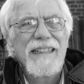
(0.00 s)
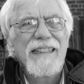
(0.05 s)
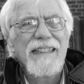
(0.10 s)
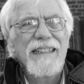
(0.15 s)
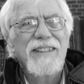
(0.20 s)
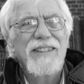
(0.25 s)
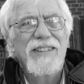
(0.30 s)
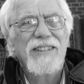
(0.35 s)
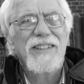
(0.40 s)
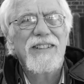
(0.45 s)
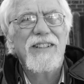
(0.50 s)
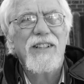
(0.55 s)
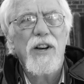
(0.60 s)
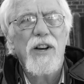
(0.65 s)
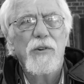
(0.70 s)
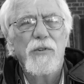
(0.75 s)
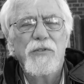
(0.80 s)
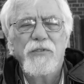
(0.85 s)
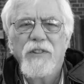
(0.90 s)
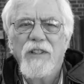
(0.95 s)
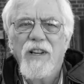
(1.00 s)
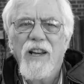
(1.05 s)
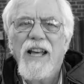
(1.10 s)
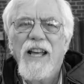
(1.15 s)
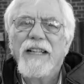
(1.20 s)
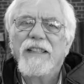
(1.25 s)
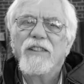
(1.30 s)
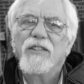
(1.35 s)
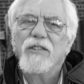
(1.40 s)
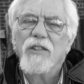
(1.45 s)
it's causing
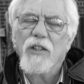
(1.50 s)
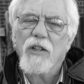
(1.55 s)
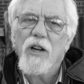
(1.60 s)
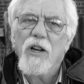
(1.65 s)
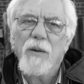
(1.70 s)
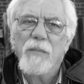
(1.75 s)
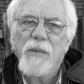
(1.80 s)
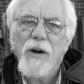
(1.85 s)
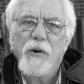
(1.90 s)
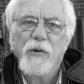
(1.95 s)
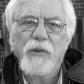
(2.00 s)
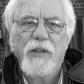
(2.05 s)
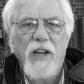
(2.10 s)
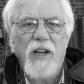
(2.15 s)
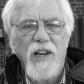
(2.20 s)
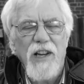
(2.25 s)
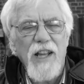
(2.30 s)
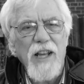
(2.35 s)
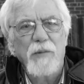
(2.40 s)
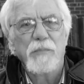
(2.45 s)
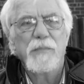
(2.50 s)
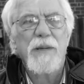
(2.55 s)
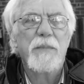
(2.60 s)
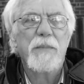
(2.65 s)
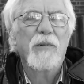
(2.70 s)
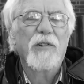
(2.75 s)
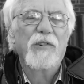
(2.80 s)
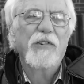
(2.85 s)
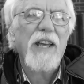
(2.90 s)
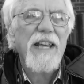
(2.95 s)
lights to come on in a lot of
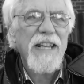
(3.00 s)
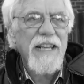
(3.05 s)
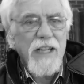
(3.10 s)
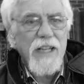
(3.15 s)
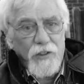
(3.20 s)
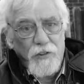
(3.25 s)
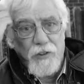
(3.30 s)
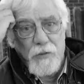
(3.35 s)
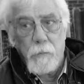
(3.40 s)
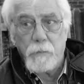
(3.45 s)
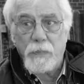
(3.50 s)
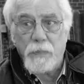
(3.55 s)
people's heads.